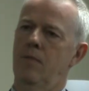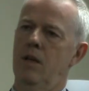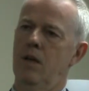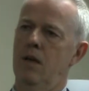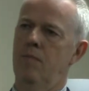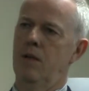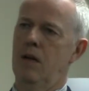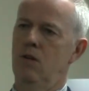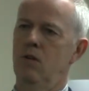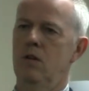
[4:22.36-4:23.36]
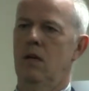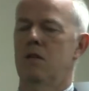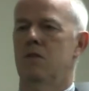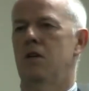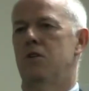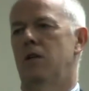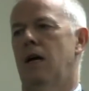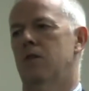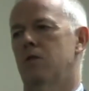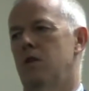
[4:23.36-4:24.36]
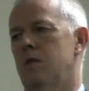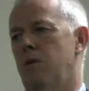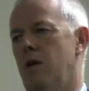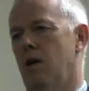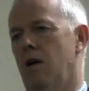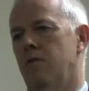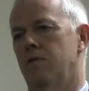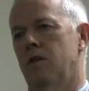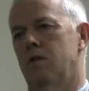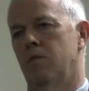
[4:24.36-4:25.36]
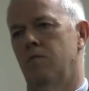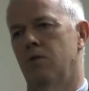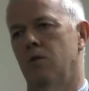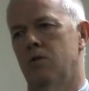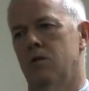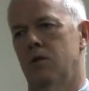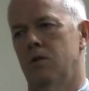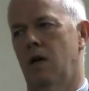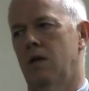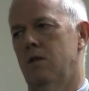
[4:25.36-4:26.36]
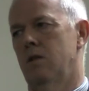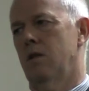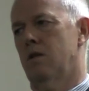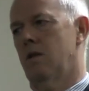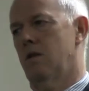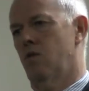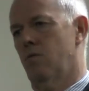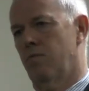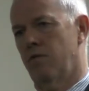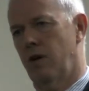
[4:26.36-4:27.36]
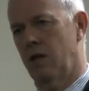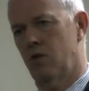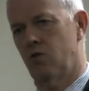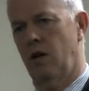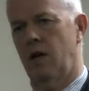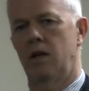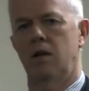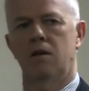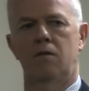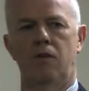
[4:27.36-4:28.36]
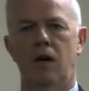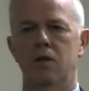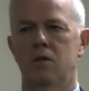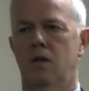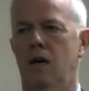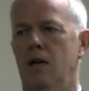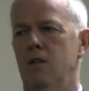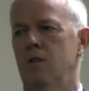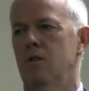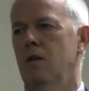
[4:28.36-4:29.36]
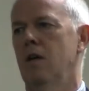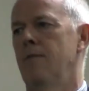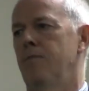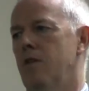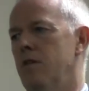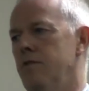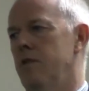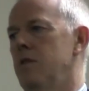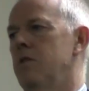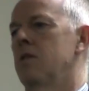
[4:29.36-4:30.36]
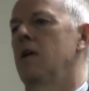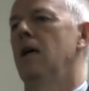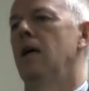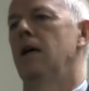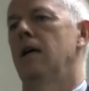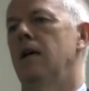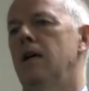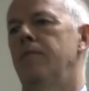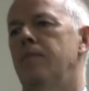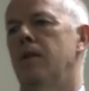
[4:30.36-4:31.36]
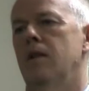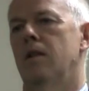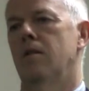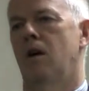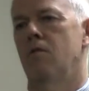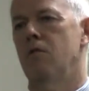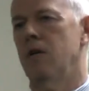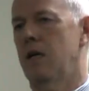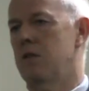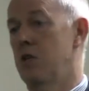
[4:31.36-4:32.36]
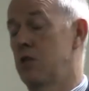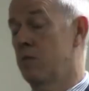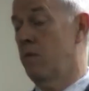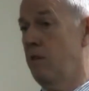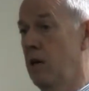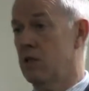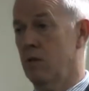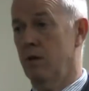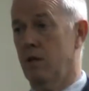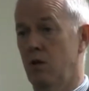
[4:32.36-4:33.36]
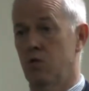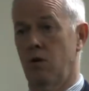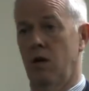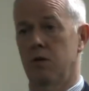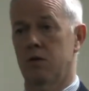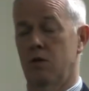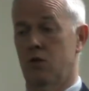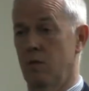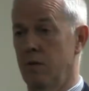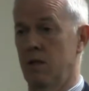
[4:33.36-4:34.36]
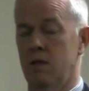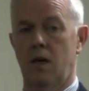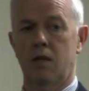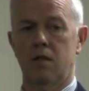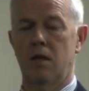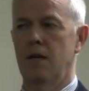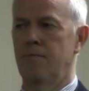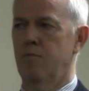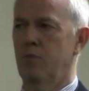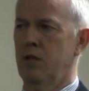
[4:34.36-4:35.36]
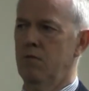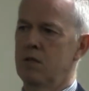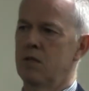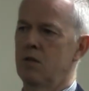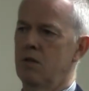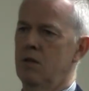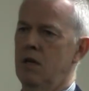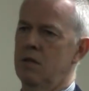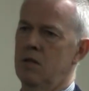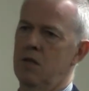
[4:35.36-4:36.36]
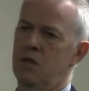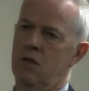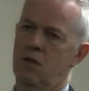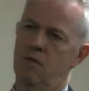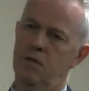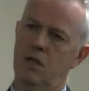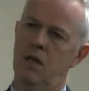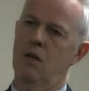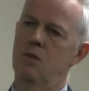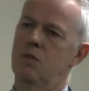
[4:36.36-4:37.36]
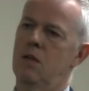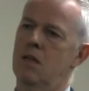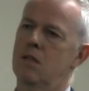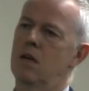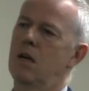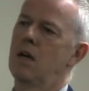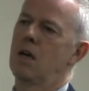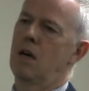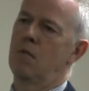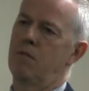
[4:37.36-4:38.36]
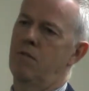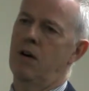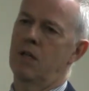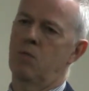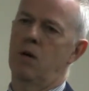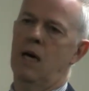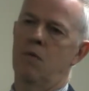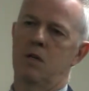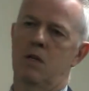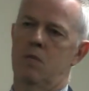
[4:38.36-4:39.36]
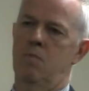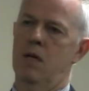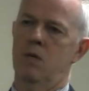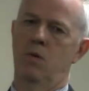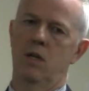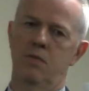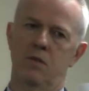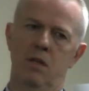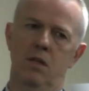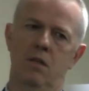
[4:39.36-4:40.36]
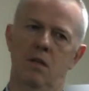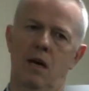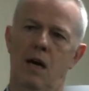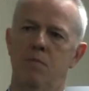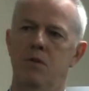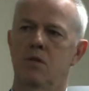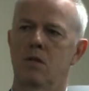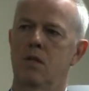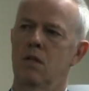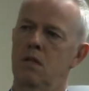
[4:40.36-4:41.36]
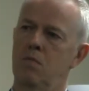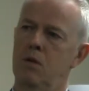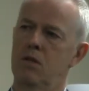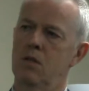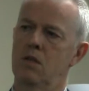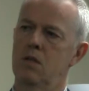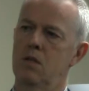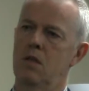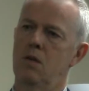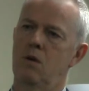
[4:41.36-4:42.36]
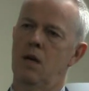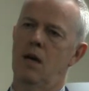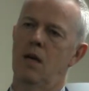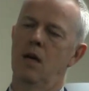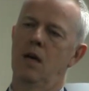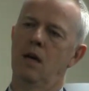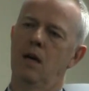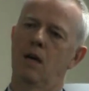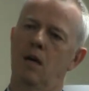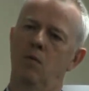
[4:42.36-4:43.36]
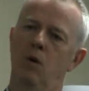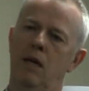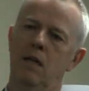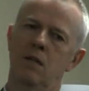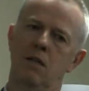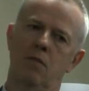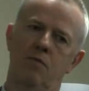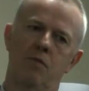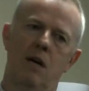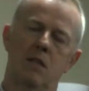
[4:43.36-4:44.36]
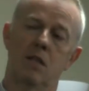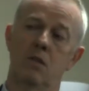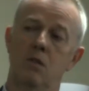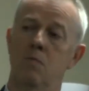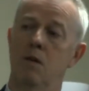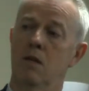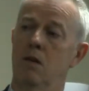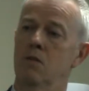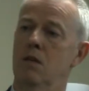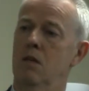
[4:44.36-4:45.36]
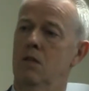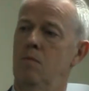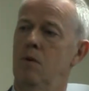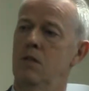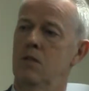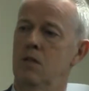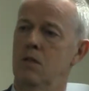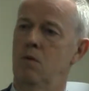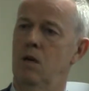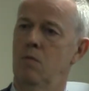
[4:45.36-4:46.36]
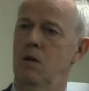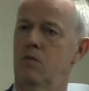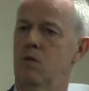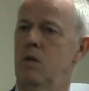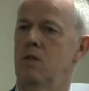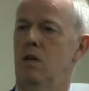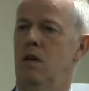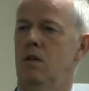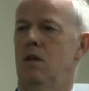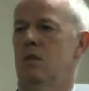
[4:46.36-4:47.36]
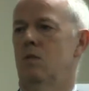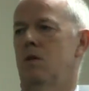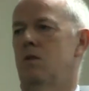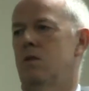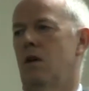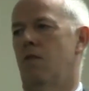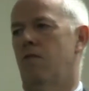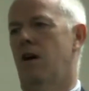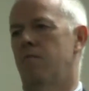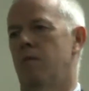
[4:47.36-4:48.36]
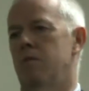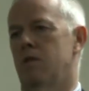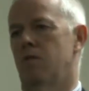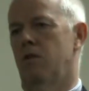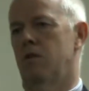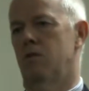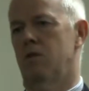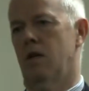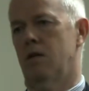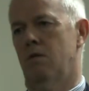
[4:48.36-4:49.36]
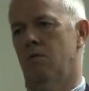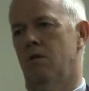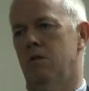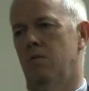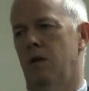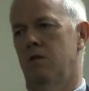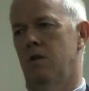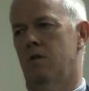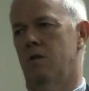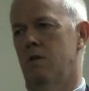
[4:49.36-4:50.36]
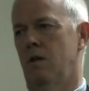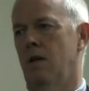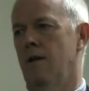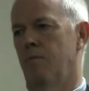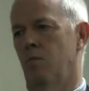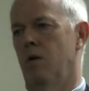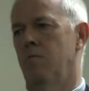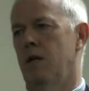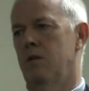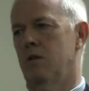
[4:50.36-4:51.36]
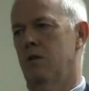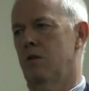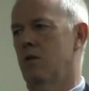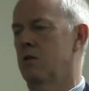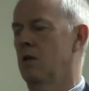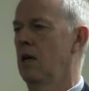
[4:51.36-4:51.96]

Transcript: an organisation act on its behalf that supports the sector, that provides training, advice, guidance, governance. There are organisations that provide some of those roles to some of the sector, but there isn't an organisation that covers the whole sector and provides what I would expect, what I've seen that happens in the big cities in the UK. What I did on Friday is use my contacts in Manchester, where I worked for 28 years, to actually take 5 members of the voluntary sector across to Manchester to see what Manchester does.